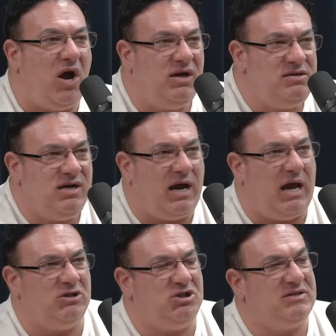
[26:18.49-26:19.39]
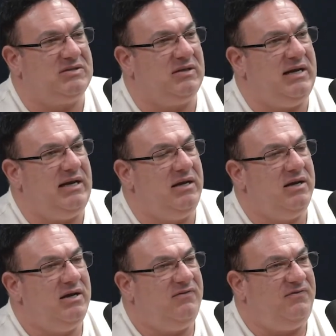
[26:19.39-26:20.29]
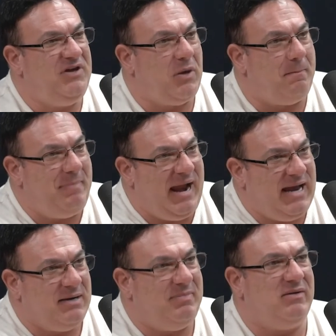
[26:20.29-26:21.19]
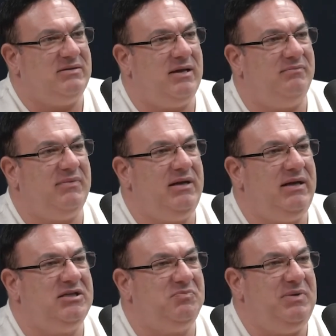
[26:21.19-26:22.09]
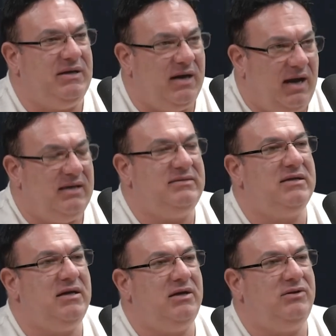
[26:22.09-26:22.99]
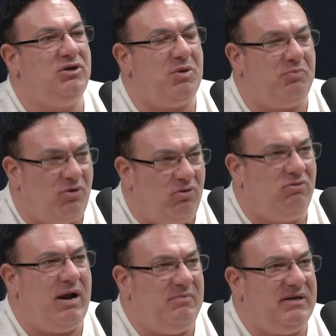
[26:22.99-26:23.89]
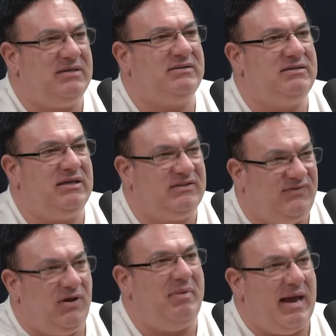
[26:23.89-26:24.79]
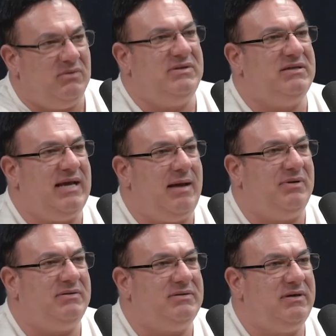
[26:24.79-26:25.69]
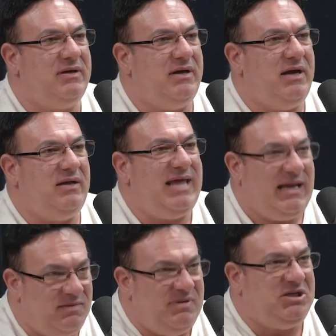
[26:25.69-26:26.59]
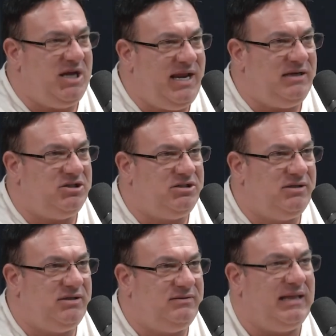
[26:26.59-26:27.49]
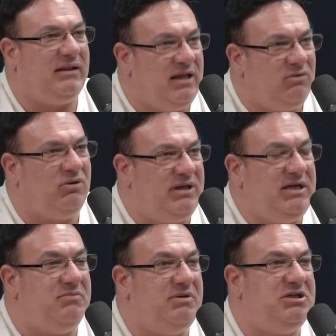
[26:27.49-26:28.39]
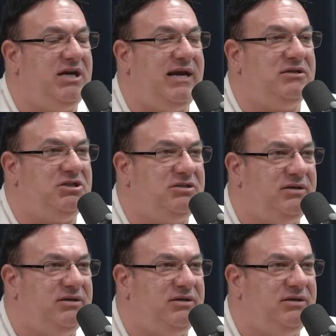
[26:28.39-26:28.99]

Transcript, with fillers: unconsciously feel bad about something, it's because there's a program in us that says feel bad when this happens. That can be changed. Yeah. That literally can be changed.